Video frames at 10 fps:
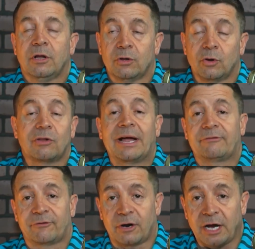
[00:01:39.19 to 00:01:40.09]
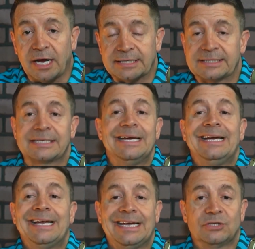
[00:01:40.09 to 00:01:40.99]
look like for us
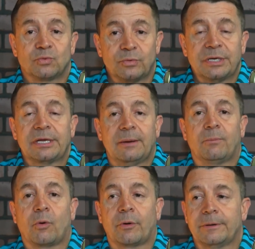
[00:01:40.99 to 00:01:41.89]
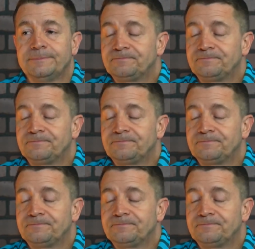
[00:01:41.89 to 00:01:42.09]
is really important